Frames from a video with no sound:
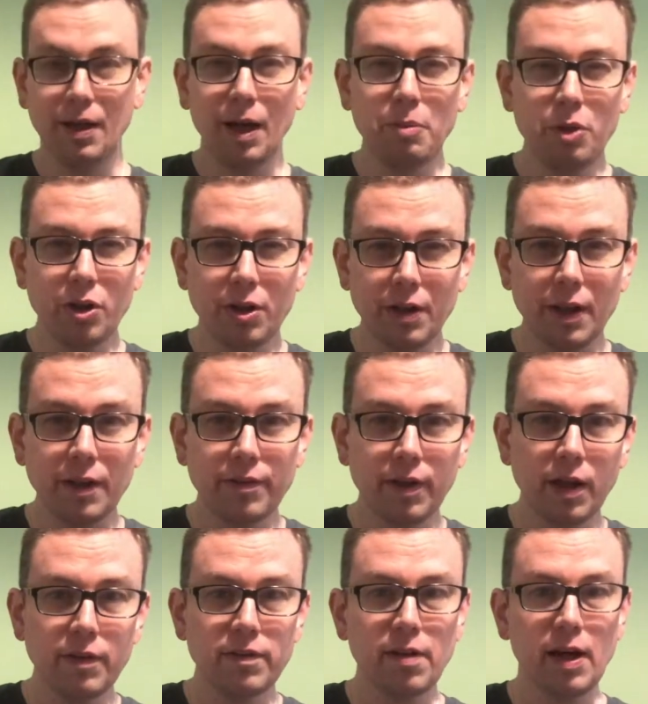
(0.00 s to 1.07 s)
I'm good at this,
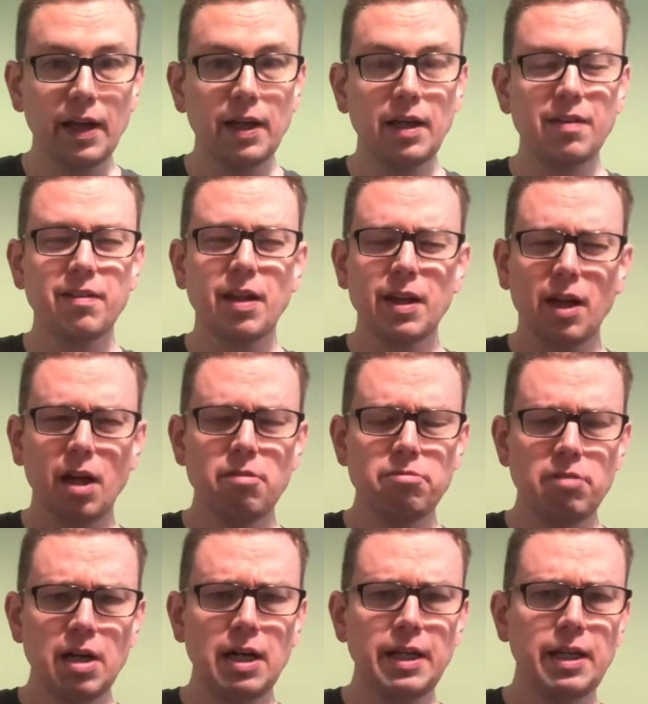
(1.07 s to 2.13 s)
aren't I? It's like I
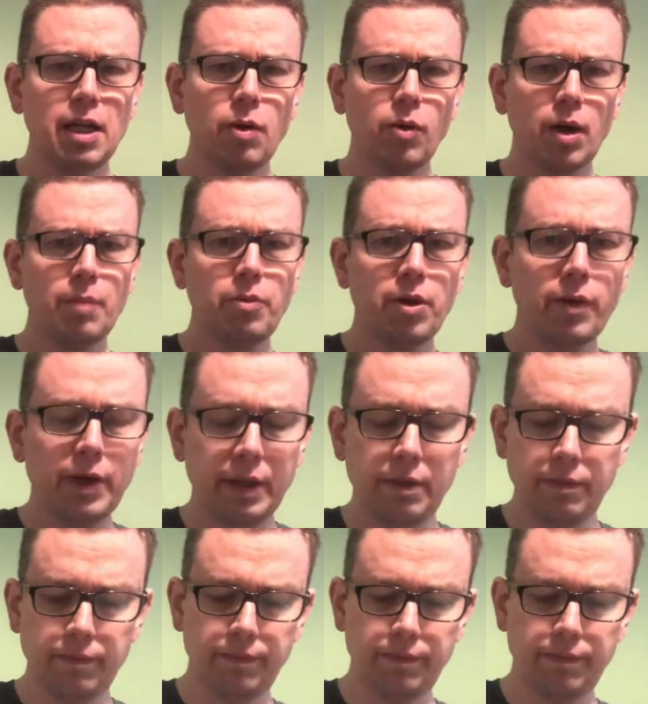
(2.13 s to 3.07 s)
really know what I'm doing.